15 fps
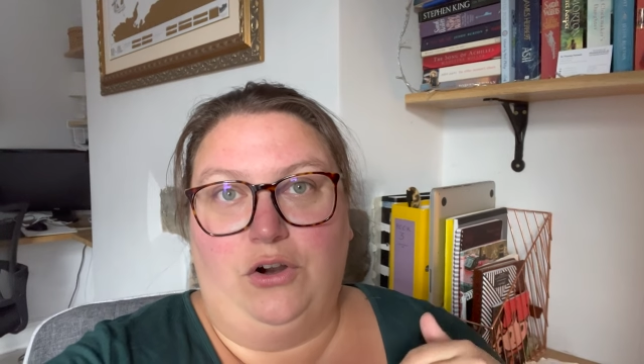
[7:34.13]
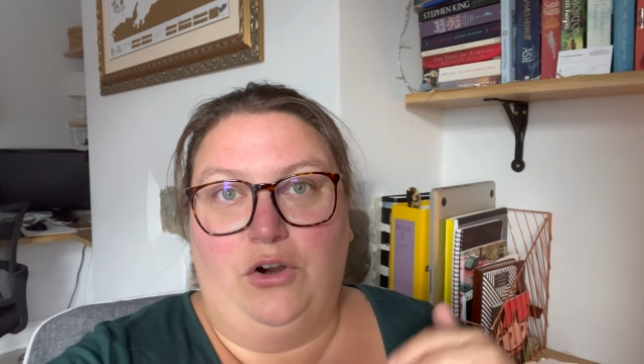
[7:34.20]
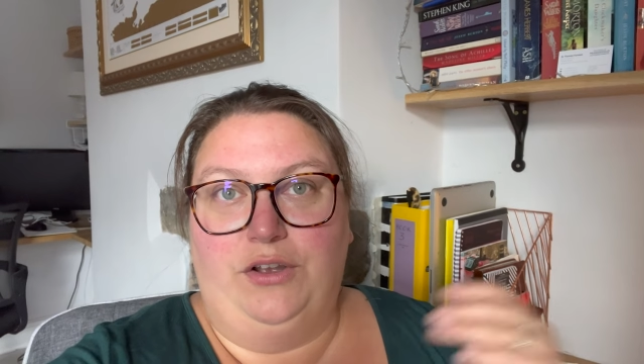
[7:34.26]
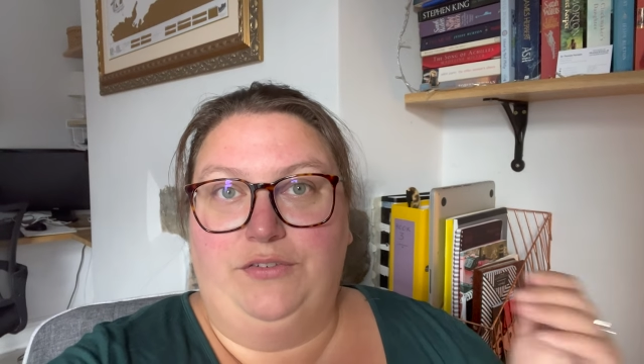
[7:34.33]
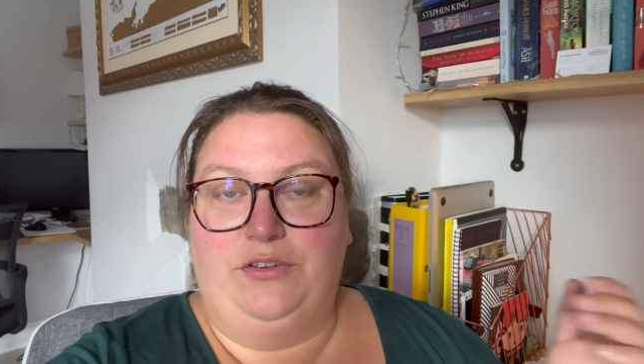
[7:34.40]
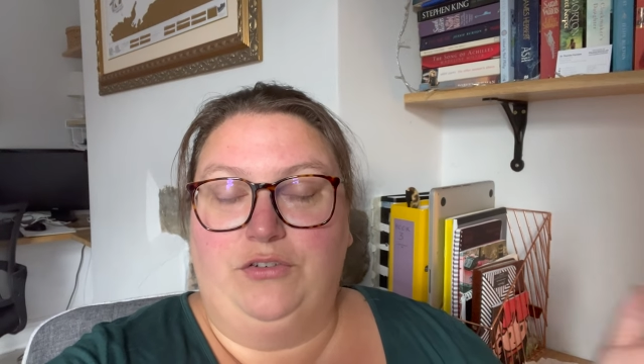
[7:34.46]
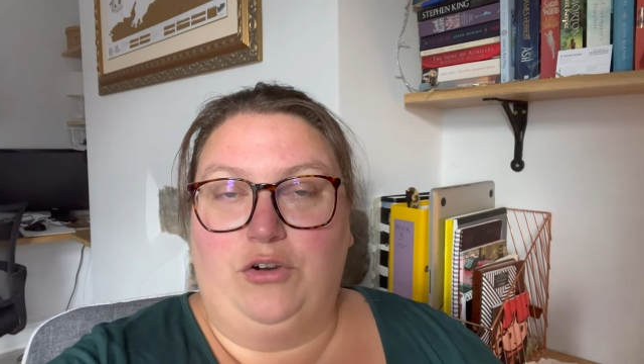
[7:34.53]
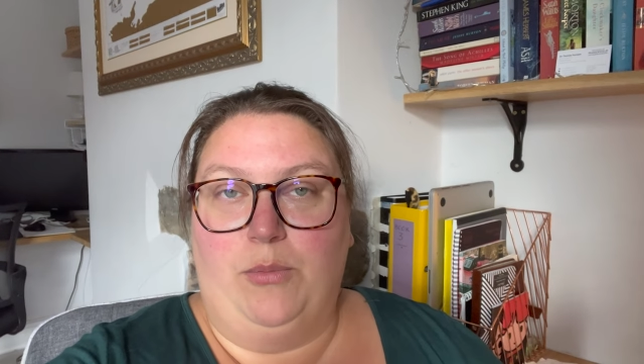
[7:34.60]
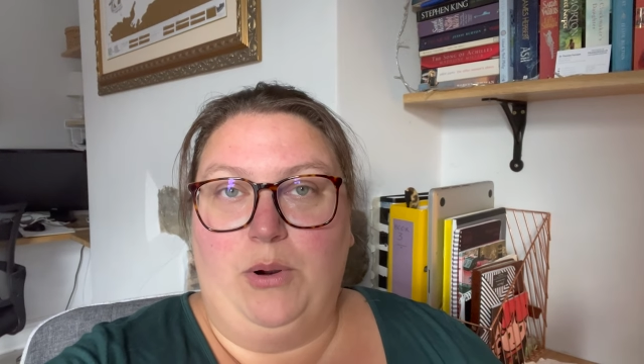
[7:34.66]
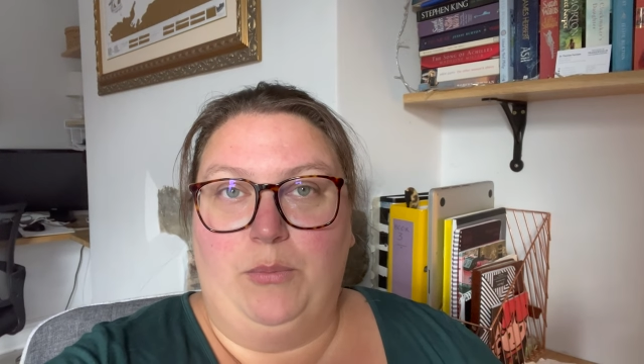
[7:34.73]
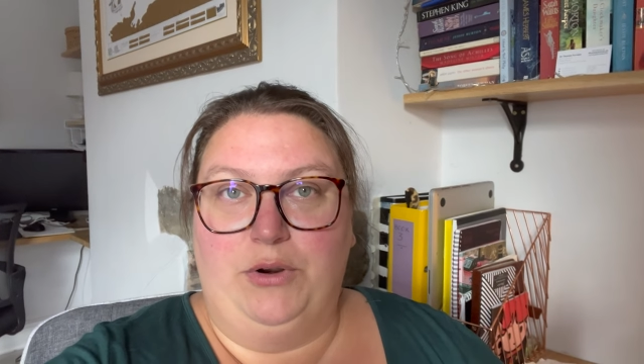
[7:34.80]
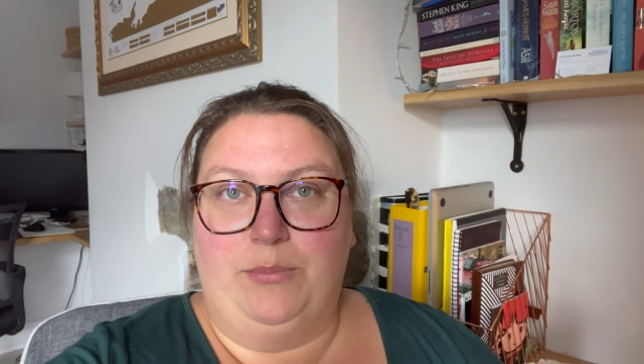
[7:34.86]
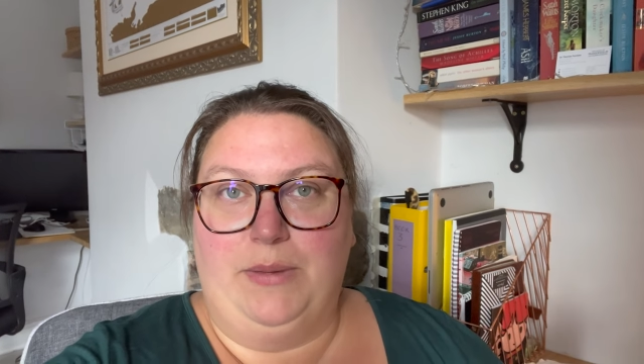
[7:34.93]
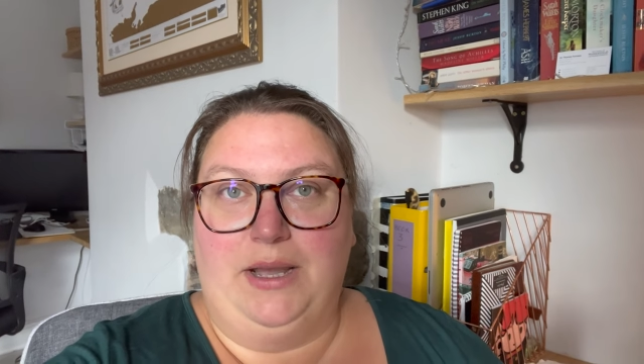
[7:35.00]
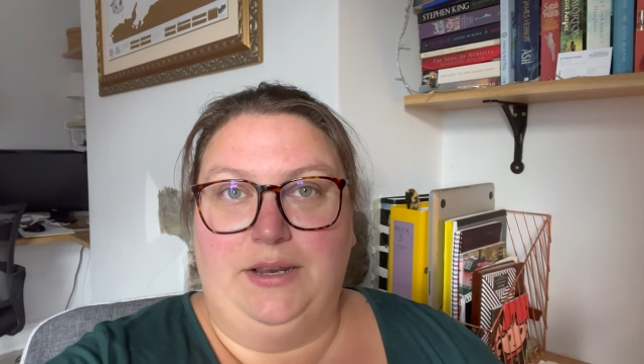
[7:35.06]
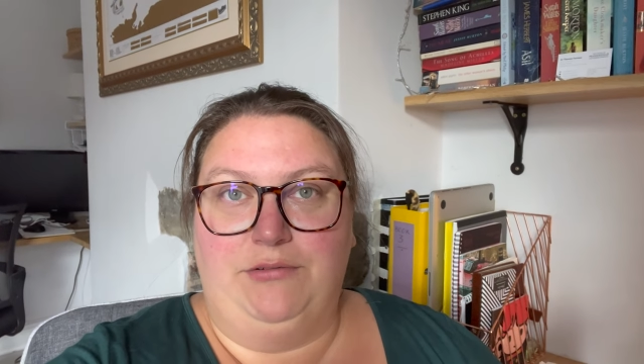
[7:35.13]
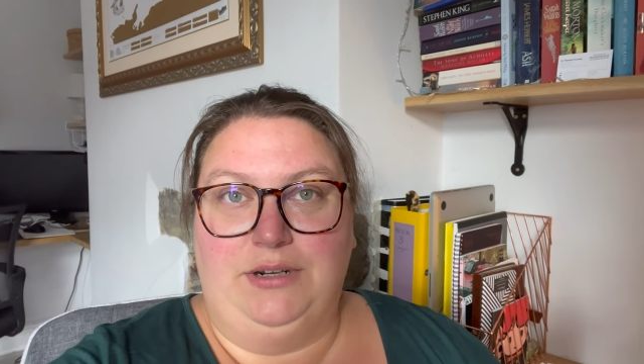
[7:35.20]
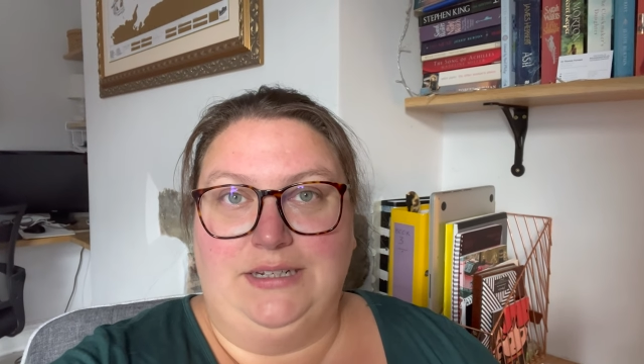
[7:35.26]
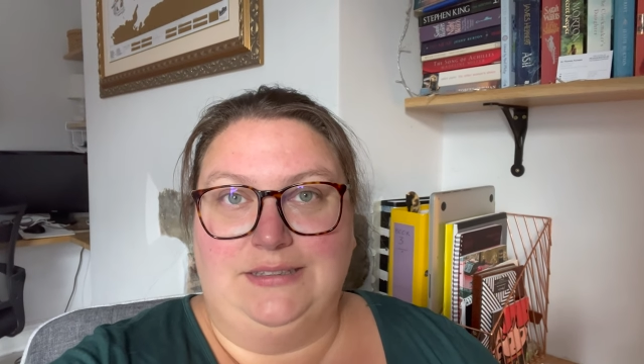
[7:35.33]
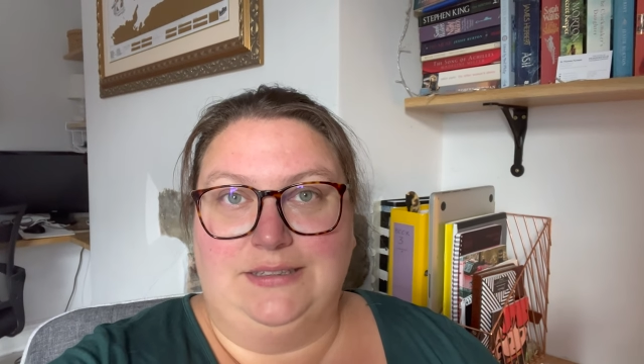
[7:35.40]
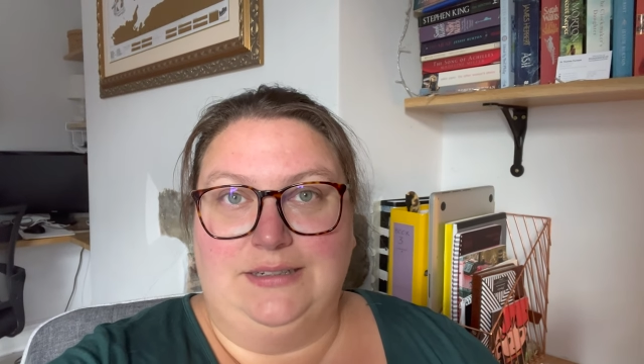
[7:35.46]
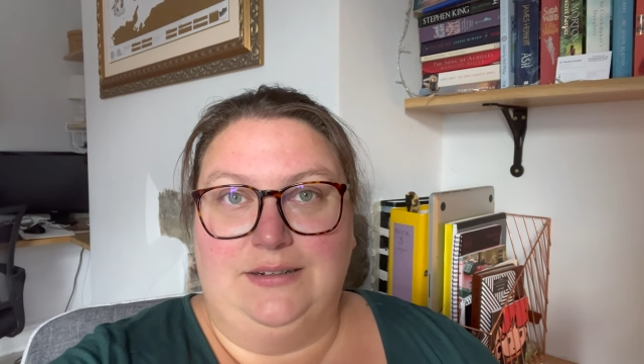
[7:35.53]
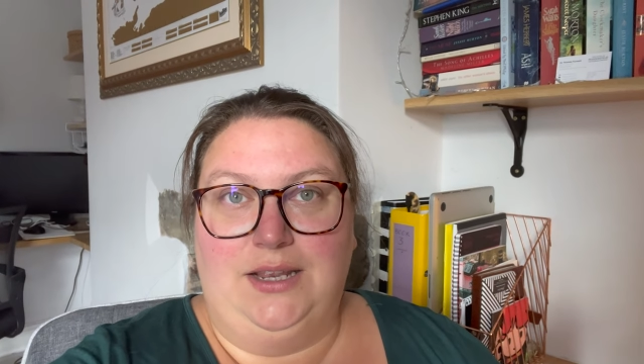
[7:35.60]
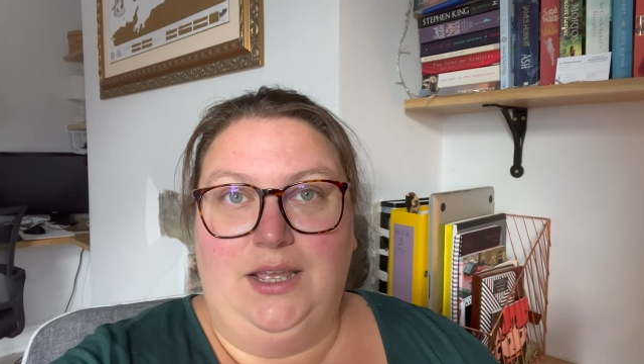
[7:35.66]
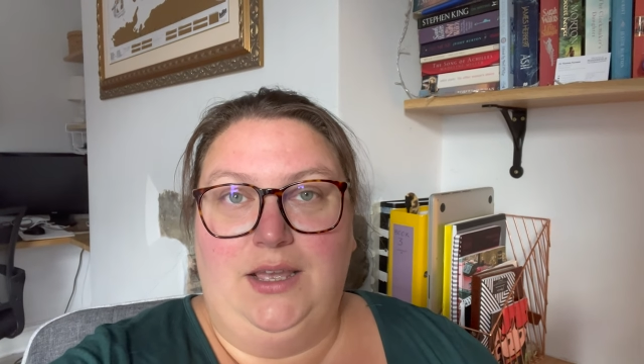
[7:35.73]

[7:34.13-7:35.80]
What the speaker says: or if you've come on one of my recent